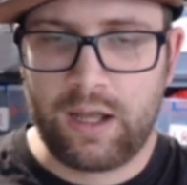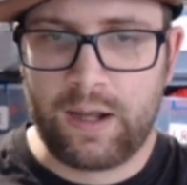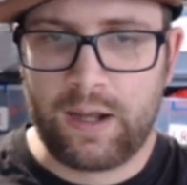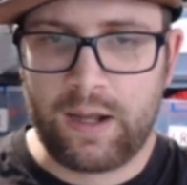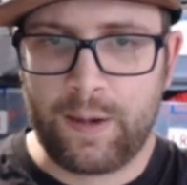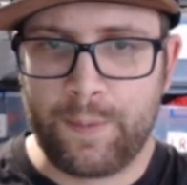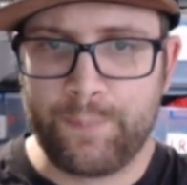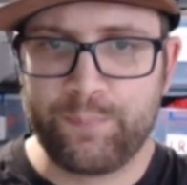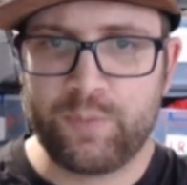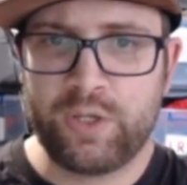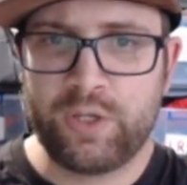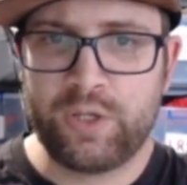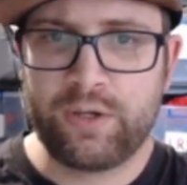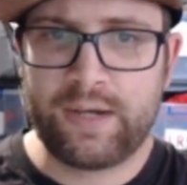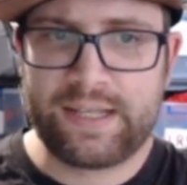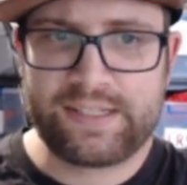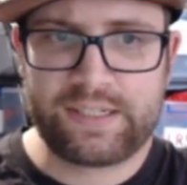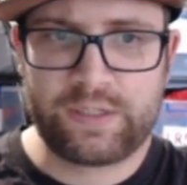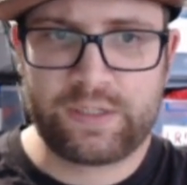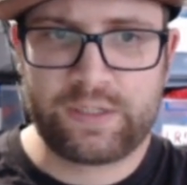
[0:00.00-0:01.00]
You
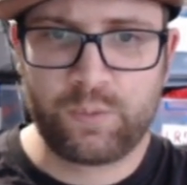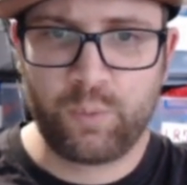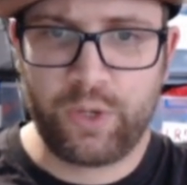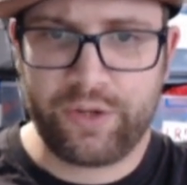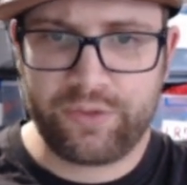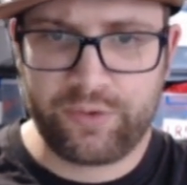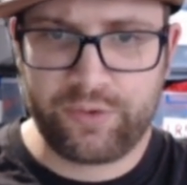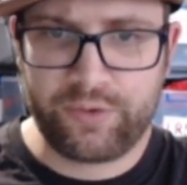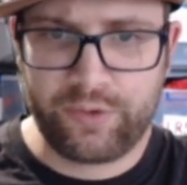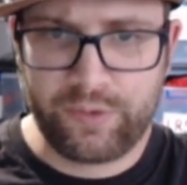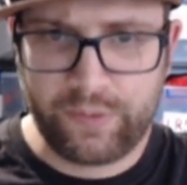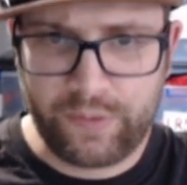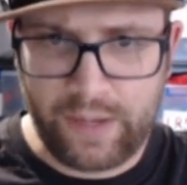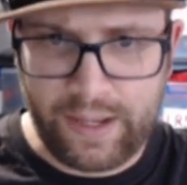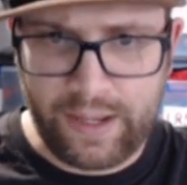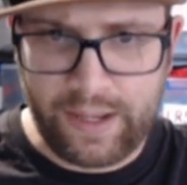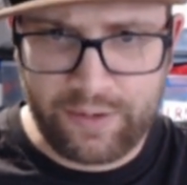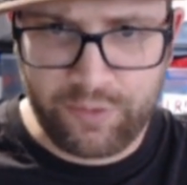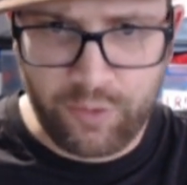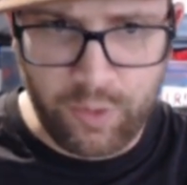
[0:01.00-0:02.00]
guys can work through
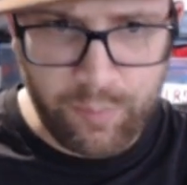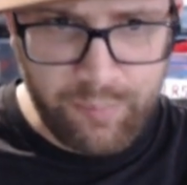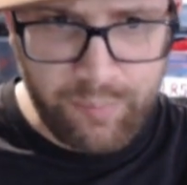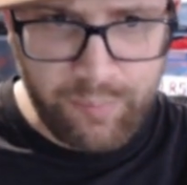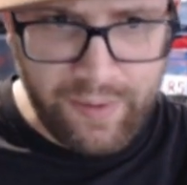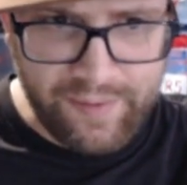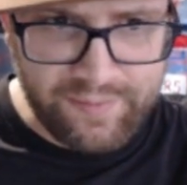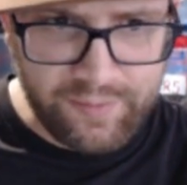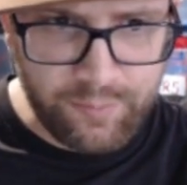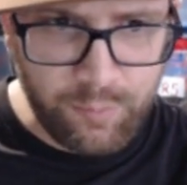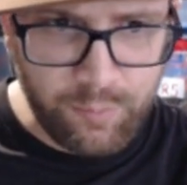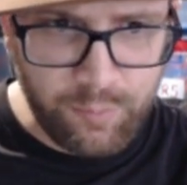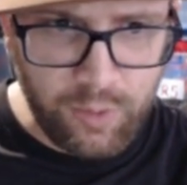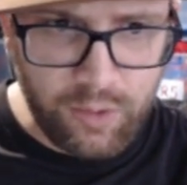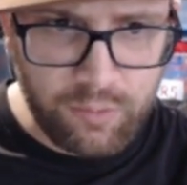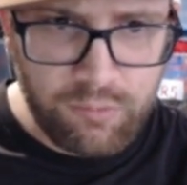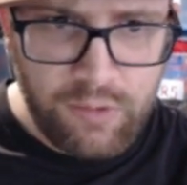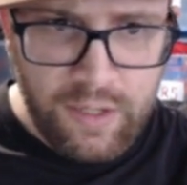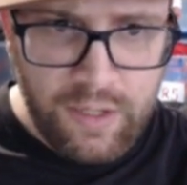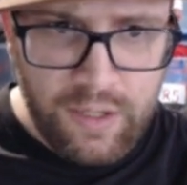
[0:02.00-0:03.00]
at your own pace as
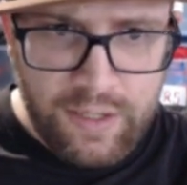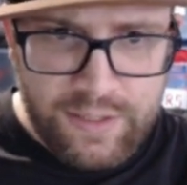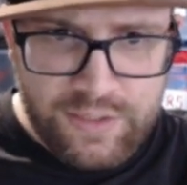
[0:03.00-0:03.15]
well.